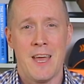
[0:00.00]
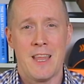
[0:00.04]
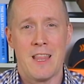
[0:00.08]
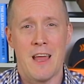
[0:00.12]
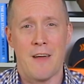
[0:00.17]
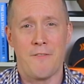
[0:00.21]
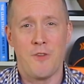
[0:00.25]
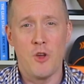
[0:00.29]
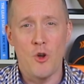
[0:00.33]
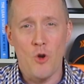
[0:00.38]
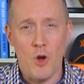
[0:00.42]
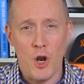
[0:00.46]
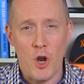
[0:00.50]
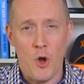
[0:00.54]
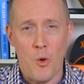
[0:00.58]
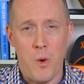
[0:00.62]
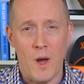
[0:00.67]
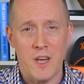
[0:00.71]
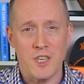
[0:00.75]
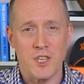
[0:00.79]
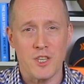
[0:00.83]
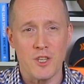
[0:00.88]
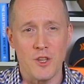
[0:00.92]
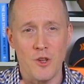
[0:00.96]
Now, if you've got a
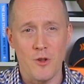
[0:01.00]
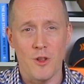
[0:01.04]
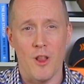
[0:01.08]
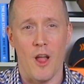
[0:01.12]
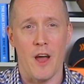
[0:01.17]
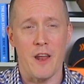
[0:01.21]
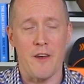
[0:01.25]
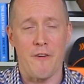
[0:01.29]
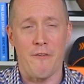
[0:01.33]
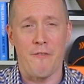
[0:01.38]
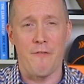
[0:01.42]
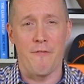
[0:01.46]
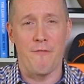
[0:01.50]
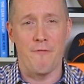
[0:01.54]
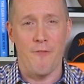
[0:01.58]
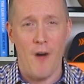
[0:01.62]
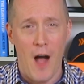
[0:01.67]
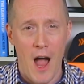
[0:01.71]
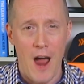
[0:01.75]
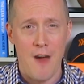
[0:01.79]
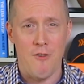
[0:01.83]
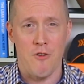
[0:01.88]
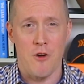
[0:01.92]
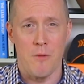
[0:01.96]
question you'd like to
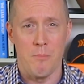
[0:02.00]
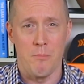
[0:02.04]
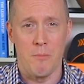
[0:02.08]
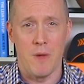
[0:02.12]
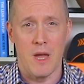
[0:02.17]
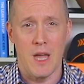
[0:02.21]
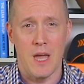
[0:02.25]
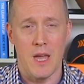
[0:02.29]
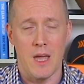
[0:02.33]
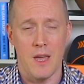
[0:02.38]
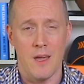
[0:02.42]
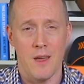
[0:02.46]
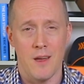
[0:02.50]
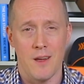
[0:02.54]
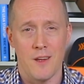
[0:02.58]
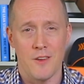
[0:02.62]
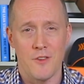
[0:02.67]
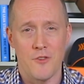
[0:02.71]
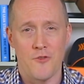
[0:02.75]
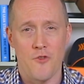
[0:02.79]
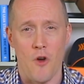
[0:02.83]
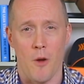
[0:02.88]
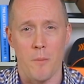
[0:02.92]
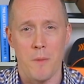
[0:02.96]
fire at me,
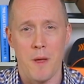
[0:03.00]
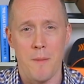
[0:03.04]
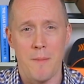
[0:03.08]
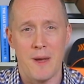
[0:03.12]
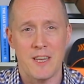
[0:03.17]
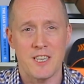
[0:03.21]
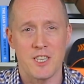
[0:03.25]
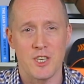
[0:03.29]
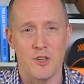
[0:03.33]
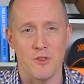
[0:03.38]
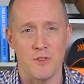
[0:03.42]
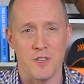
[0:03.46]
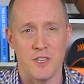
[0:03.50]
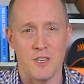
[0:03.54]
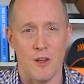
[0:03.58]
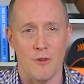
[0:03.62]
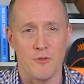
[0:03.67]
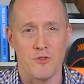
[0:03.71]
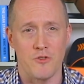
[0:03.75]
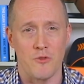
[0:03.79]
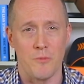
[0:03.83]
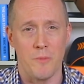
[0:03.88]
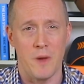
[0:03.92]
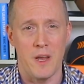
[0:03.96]
drop me a message on
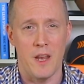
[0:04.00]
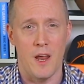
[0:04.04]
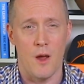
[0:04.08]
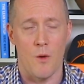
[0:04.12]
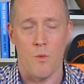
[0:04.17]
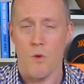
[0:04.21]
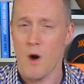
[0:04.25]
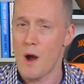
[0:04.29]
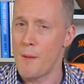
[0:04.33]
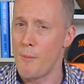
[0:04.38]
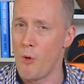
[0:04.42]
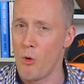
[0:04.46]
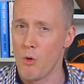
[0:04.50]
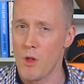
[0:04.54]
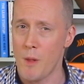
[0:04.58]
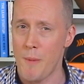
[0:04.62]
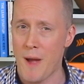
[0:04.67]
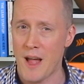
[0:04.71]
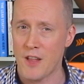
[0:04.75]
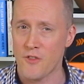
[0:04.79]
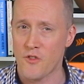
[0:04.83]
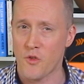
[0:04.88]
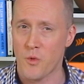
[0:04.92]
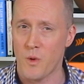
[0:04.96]
social media where I'm all
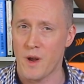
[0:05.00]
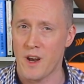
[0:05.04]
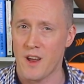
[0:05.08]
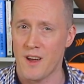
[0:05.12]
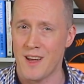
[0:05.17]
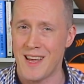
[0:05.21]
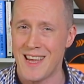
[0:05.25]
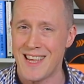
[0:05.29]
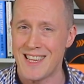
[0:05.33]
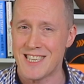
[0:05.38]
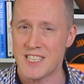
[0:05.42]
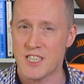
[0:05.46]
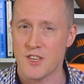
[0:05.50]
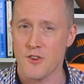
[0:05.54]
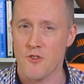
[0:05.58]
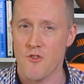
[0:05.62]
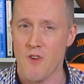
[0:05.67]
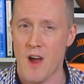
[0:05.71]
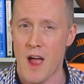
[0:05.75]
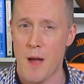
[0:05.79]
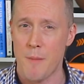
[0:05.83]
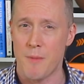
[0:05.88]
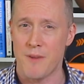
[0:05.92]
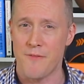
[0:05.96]
about Twitter,
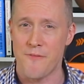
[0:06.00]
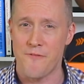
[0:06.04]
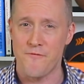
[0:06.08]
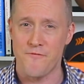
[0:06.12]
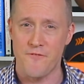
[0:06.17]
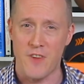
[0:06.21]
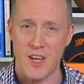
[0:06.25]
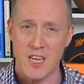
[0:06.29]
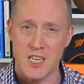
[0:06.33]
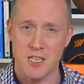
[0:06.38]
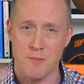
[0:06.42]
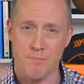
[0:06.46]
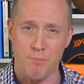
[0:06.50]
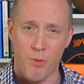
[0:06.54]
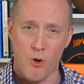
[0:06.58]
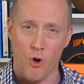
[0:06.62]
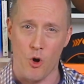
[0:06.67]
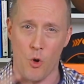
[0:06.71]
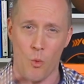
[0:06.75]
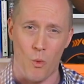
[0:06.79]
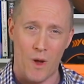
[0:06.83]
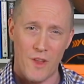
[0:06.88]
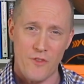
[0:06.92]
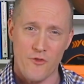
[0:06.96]
Instagram, and
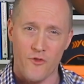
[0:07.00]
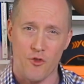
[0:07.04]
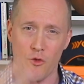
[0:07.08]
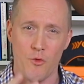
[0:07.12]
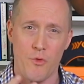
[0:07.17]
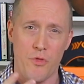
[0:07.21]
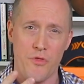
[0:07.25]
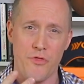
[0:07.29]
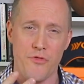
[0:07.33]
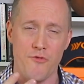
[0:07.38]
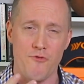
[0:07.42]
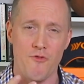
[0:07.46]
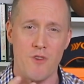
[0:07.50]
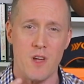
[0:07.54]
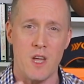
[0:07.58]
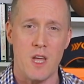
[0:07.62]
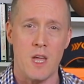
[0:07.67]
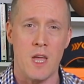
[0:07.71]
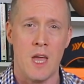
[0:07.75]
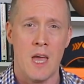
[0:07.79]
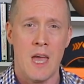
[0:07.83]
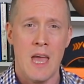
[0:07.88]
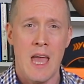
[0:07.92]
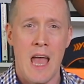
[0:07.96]
Facebook,
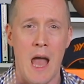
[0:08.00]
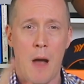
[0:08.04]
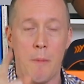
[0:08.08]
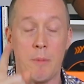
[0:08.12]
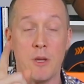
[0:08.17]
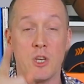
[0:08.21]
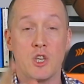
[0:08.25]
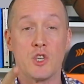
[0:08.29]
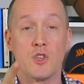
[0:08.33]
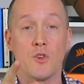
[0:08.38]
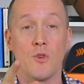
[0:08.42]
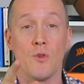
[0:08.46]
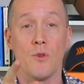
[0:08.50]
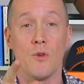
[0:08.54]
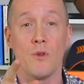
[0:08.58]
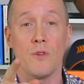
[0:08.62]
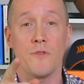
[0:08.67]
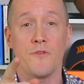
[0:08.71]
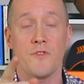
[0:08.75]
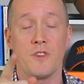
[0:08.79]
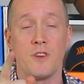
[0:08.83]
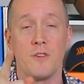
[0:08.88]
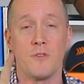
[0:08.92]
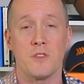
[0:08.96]
123, and be
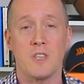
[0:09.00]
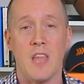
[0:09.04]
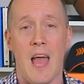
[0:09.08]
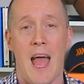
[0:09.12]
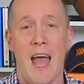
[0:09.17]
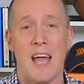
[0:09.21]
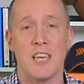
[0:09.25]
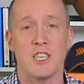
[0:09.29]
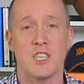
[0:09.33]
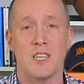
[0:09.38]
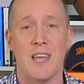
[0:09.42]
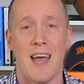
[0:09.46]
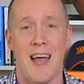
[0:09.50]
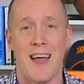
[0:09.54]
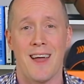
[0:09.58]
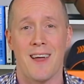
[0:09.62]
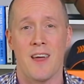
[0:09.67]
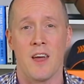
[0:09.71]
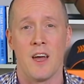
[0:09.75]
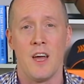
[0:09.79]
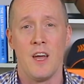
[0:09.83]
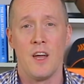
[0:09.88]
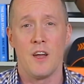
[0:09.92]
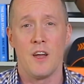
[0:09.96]
sure to use the
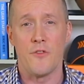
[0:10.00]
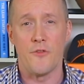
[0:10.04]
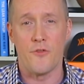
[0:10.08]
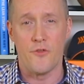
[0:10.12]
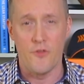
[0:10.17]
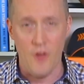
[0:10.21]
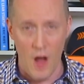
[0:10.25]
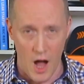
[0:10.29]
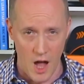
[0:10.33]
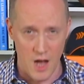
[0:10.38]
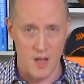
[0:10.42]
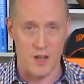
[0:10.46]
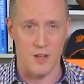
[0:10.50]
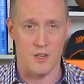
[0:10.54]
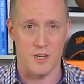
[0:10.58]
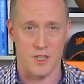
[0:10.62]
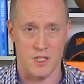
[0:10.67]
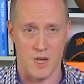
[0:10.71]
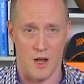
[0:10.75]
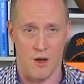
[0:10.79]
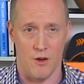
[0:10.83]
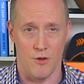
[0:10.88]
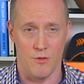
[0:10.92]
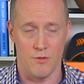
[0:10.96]
hashtag
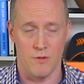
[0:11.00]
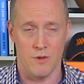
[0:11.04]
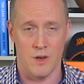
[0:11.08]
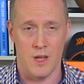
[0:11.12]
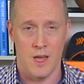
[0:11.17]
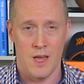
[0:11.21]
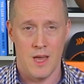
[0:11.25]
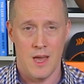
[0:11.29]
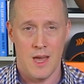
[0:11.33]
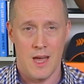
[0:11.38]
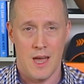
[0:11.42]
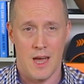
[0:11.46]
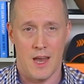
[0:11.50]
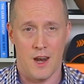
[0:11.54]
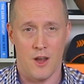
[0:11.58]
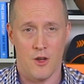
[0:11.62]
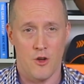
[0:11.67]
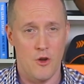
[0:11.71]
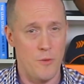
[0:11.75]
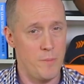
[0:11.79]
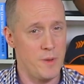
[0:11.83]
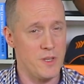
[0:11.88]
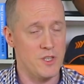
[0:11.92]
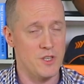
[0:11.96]
DuckerZone, and I
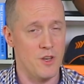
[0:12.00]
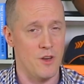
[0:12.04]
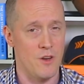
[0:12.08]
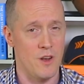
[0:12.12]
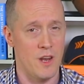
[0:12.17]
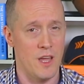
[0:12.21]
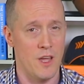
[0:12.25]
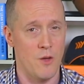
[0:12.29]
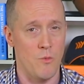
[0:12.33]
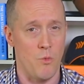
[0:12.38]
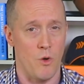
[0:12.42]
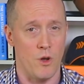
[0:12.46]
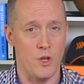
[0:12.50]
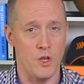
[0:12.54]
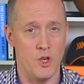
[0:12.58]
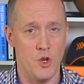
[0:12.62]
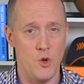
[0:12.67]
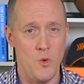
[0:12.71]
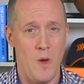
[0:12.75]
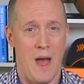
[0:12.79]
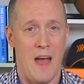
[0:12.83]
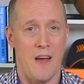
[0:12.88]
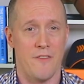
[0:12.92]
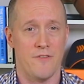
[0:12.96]
could be turning what
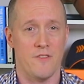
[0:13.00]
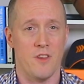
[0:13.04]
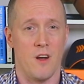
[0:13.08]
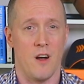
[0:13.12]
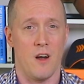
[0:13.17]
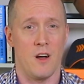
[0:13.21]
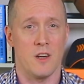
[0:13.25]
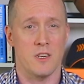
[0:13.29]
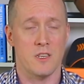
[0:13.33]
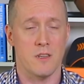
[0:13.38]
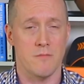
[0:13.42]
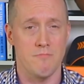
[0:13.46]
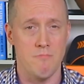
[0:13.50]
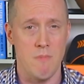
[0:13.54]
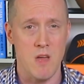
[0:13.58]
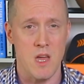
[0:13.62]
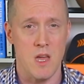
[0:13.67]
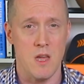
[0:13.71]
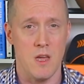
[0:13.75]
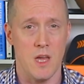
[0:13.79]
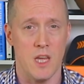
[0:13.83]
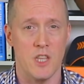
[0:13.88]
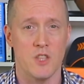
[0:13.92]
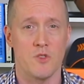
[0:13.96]
you have to ask
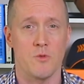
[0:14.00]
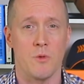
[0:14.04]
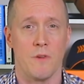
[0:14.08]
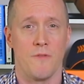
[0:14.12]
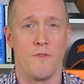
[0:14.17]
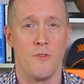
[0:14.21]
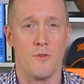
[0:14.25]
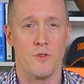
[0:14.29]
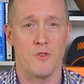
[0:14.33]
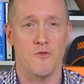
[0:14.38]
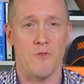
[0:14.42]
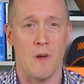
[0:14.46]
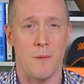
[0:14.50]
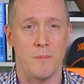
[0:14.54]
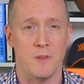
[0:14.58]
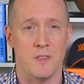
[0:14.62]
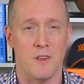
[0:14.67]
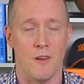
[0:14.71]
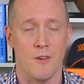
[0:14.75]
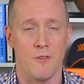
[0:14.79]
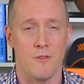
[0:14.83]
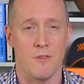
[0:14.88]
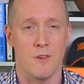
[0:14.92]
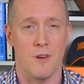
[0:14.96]
me into a future
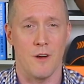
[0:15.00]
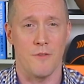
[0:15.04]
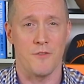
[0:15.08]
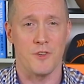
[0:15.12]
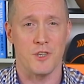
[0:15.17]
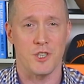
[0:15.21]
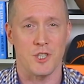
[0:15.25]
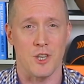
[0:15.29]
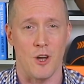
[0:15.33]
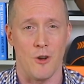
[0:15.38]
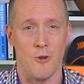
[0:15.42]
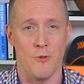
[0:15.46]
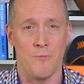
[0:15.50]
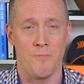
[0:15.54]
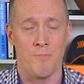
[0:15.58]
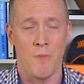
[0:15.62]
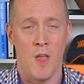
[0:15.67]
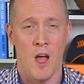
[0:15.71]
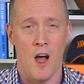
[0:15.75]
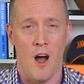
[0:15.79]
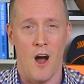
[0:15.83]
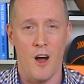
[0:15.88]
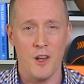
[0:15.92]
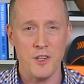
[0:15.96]
episode of the show.
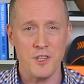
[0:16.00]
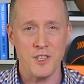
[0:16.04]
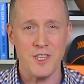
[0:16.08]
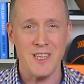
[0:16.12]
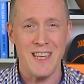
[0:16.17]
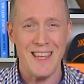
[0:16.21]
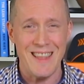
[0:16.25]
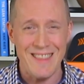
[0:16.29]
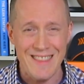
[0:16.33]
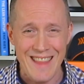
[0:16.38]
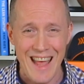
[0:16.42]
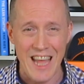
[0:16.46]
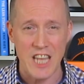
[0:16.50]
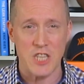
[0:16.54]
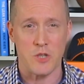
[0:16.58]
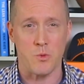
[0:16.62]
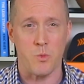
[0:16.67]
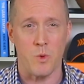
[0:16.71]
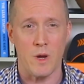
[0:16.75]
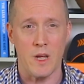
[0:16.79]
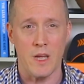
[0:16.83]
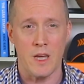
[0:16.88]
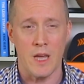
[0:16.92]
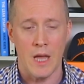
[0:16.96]
I'll see you next
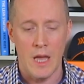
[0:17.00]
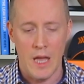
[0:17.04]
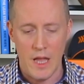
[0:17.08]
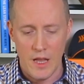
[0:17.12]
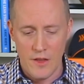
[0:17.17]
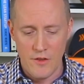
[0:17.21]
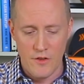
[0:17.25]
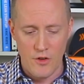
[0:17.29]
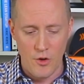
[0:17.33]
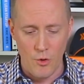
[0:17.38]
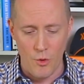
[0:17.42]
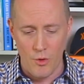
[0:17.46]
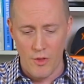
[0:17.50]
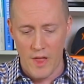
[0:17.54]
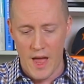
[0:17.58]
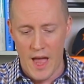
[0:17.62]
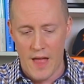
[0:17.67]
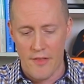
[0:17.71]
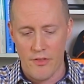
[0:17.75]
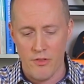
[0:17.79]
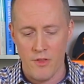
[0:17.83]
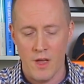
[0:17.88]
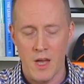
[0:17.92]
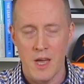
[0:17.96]
week. Until
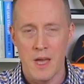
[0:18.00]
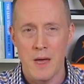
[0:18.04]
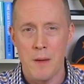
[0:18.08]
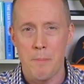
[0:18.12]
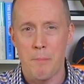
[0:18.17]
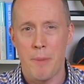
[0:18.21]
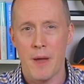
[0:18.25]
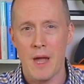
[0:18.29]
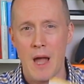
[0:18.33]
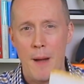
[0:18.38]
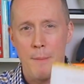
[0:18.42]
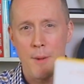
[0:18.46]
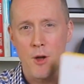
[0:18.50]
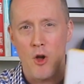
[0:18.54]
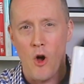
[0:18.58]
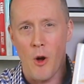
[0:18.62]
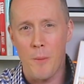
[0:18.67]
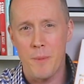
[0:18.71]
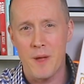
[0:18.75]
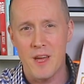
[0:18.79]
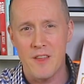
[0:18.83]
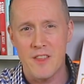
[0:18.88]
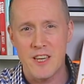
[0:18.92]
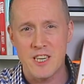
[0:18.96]
then, pick up a
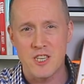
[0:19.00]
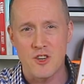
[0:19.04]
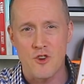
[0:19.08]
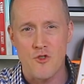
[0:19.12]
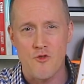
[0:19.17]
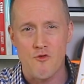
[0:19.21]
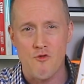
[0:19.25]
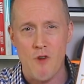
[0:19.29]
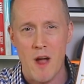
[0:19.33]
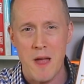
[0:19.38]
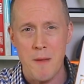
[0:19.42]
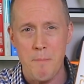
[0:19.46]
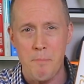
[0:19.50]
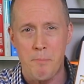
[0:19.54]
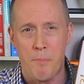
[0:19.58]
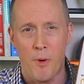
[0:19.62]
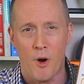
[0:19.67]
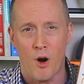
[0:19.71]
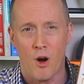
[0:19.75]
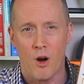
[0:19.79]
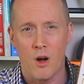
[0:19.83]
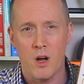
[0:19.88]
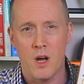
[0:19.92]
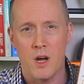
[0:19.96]
copy of this great
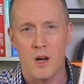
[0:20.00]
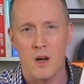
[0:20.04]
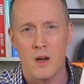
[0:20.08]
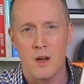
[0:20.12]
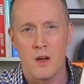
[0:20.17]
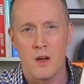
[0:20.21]
book